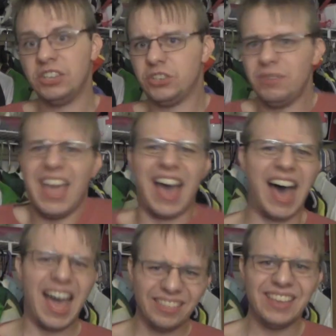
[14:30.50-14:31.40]
So yeah,
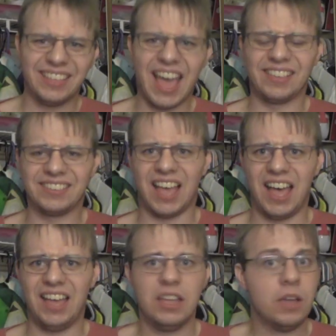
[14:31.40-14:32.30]
I think that's
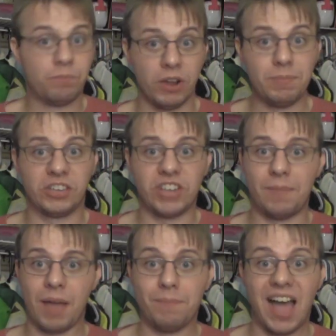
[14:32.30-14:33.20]
uh, pretty much
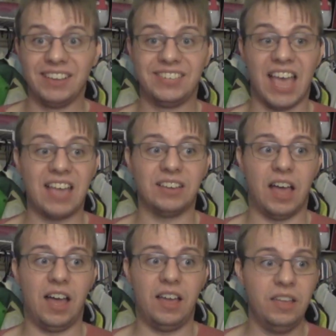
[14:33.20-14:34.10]
on my mindset
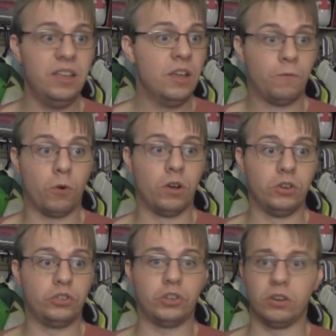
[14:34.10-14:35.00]
uh,
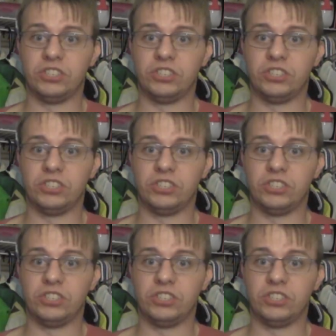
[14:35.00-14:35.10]
for sure.